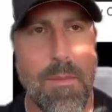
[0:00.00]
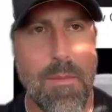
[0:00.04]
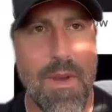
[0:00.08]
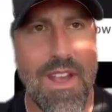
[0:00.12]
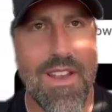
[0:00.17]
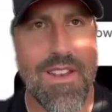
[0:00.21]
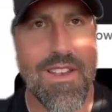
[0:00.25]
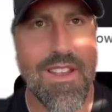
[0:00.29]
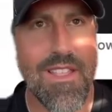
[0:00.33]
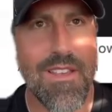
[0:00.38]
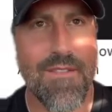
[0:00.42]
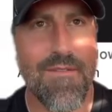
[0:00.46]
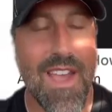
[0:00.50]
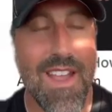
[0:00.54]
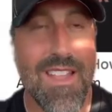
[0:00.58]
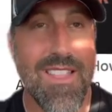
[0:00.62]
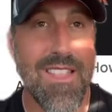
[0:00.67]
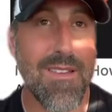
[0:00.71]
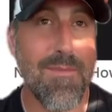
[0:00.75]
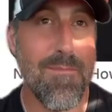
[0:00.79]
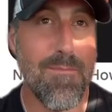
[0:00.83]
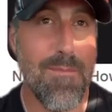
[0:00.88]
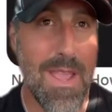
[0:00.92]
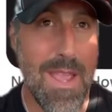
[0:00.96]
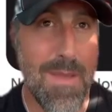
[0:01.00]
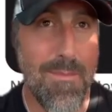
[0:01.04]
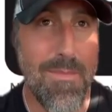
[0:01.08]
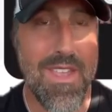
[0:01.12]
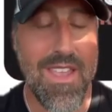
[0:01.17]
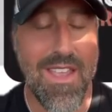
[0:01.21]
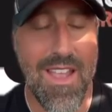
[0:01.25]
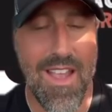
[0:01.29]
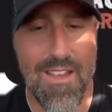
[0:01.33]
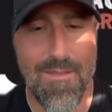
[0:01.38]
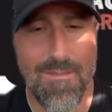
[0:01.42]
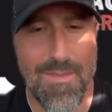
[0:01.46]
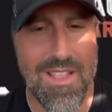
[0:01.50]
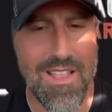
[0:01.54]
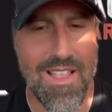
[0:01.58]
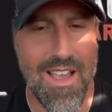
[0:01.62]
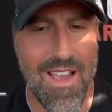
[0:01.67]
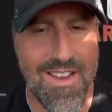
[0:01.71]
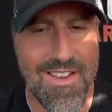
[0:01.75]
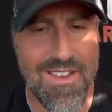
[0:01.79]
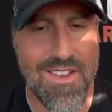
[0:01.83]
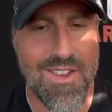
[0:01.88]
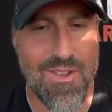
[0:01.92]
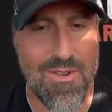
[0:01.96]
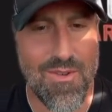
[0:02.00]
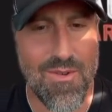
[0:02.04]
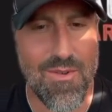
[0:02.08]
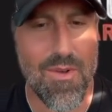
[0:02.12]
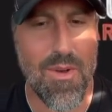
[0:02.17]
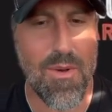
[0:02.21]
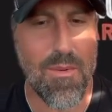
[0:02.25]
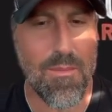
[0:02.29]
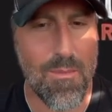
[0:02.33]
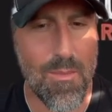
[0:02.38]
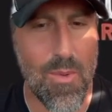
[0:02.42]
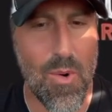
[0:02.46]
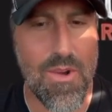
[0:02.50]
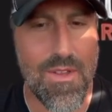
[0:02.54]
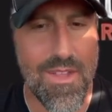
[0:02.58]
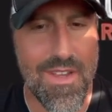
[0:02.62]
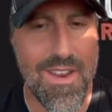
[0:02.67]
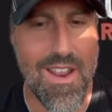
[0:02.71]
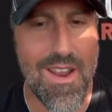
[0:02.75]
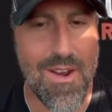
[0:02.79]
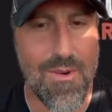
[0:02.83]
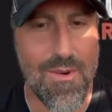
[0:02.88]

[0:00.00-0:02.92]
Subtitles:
mind to the fact that maybe I've been lied to more than I